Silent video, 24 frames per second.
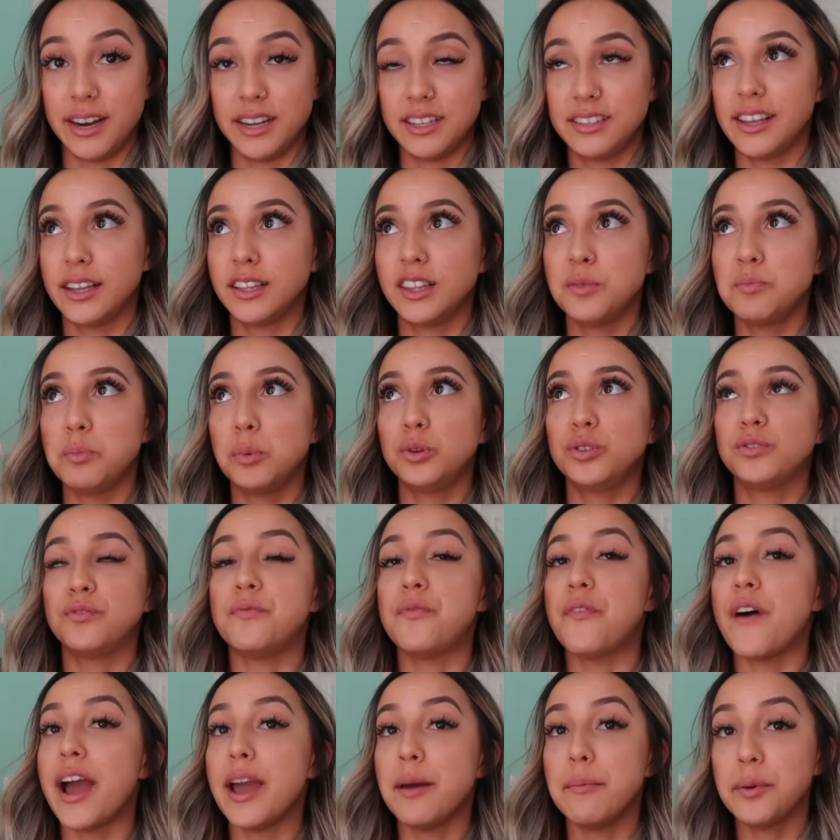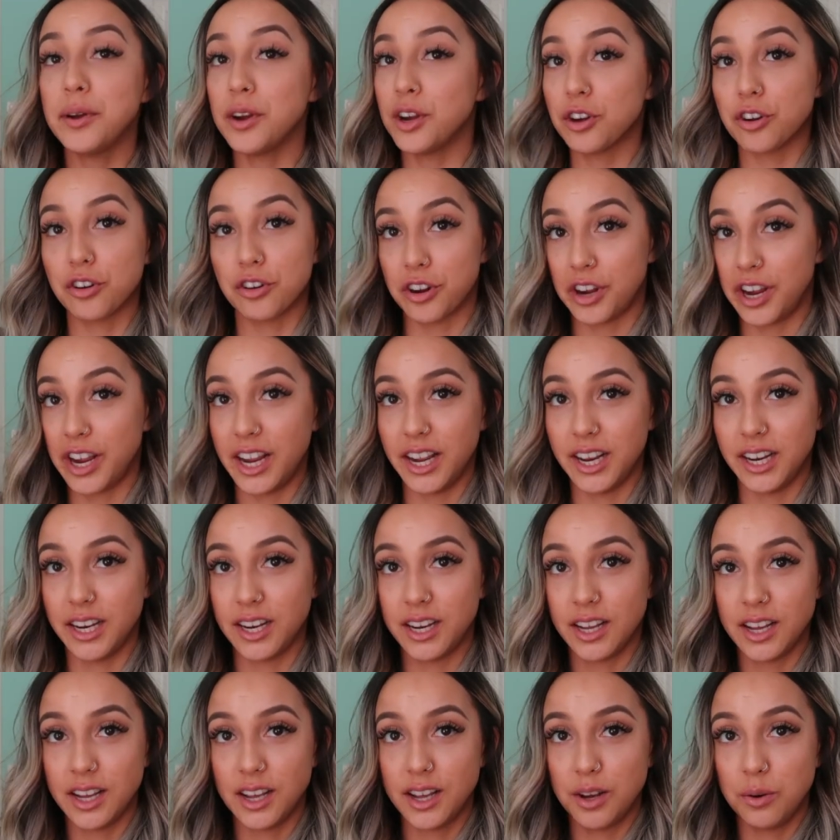It's like the most vibrant green
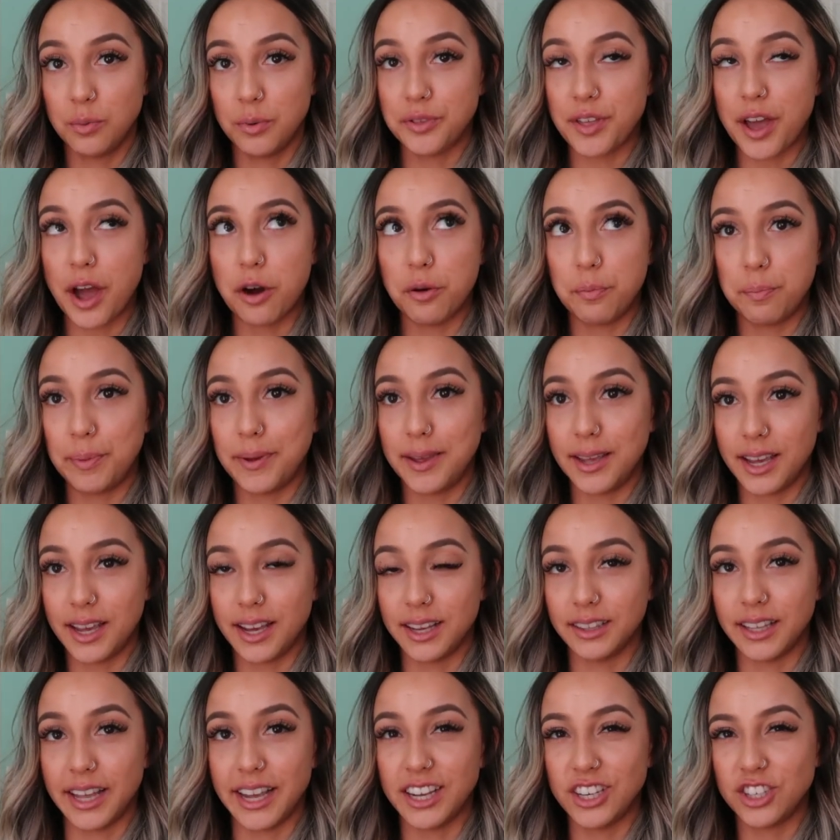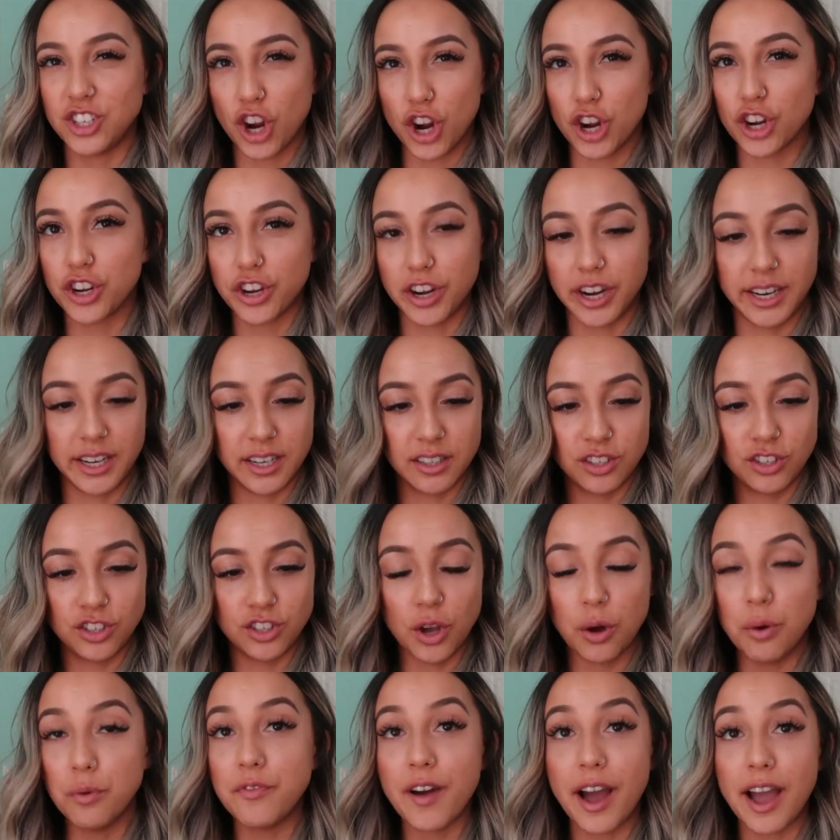without being like dark green. It's
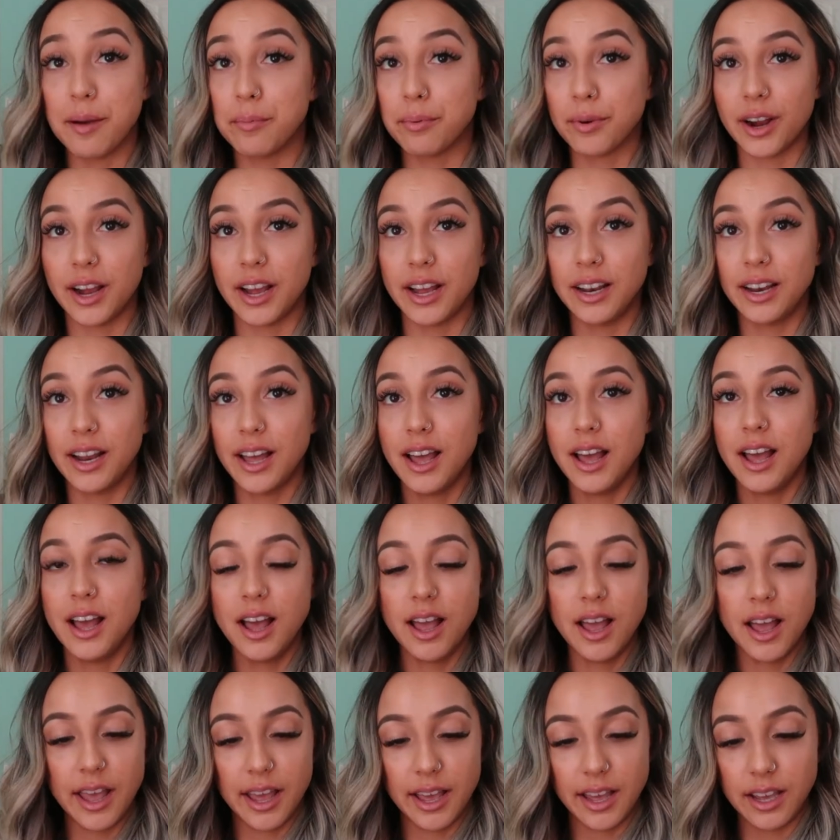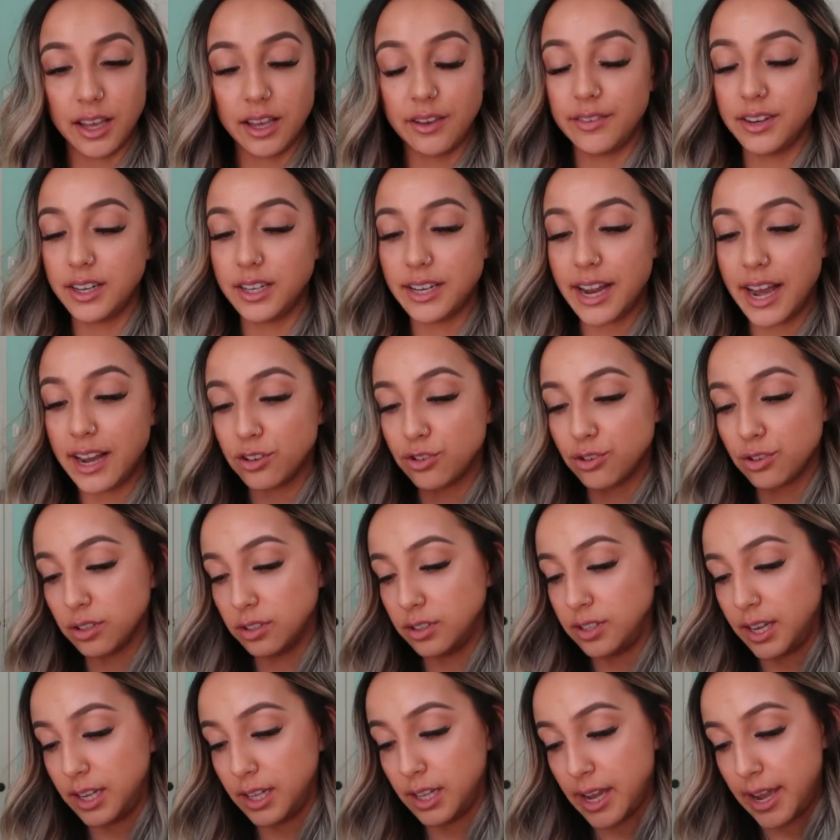so vibrant, even in natural
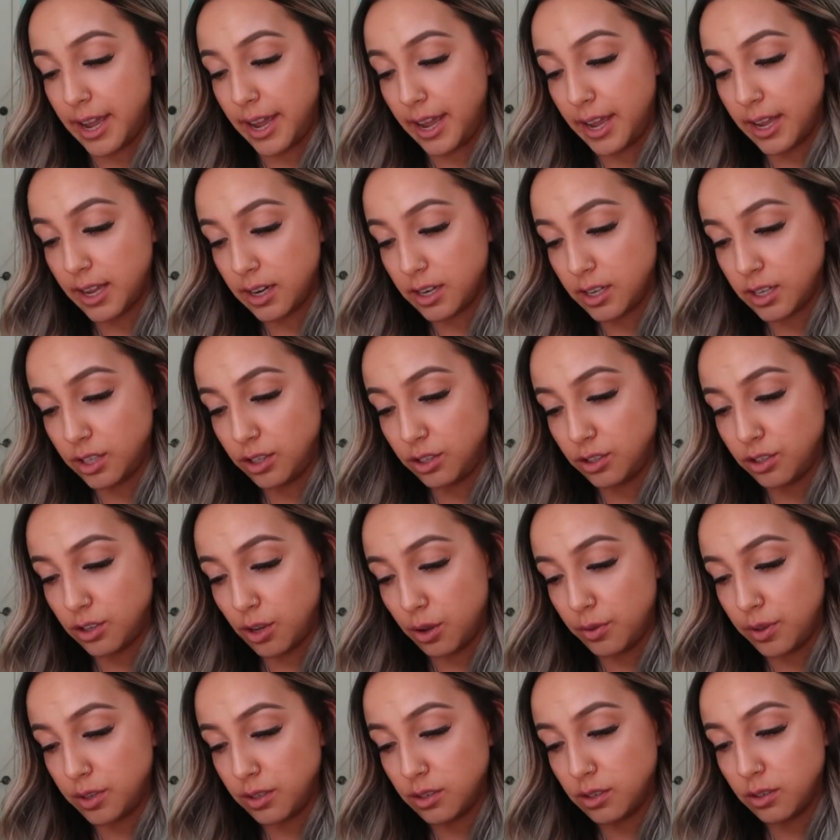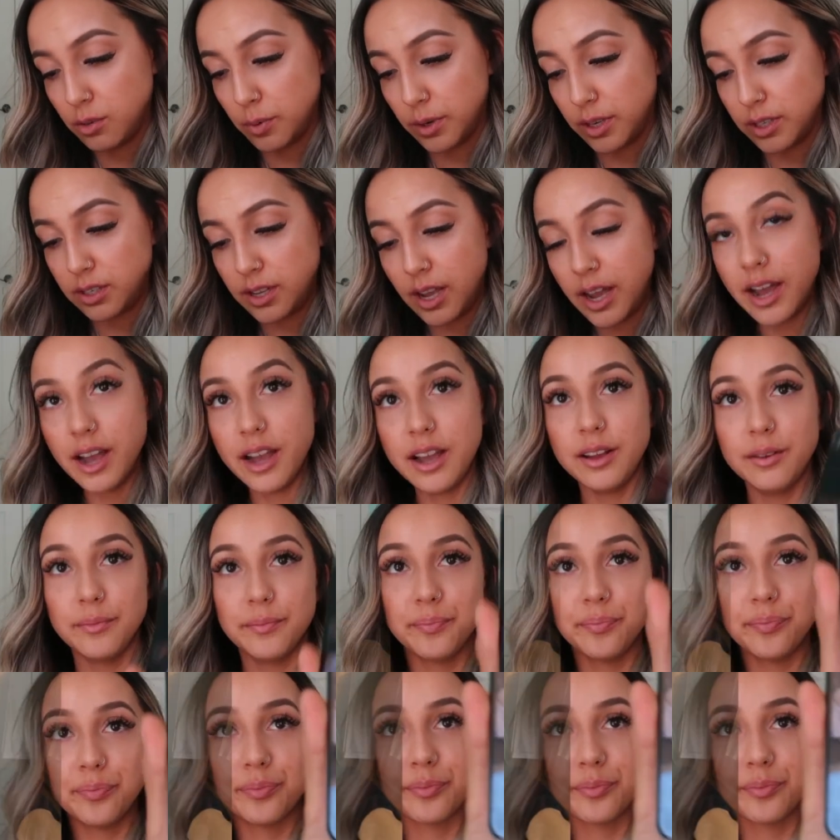daylight. And so this is where it's at.